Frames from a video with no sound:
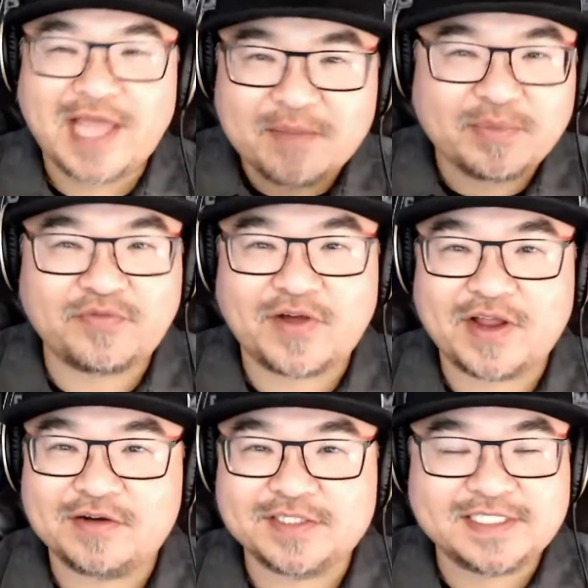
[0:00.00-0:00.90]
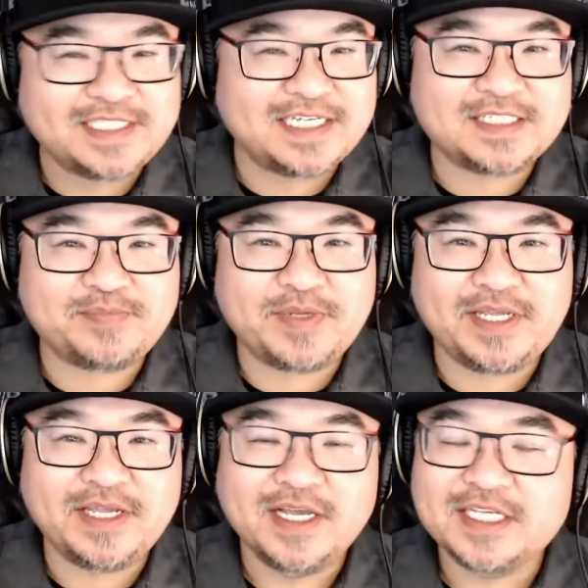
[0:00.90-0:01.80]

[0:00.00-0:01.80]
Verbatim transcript: amplifiers and DSP,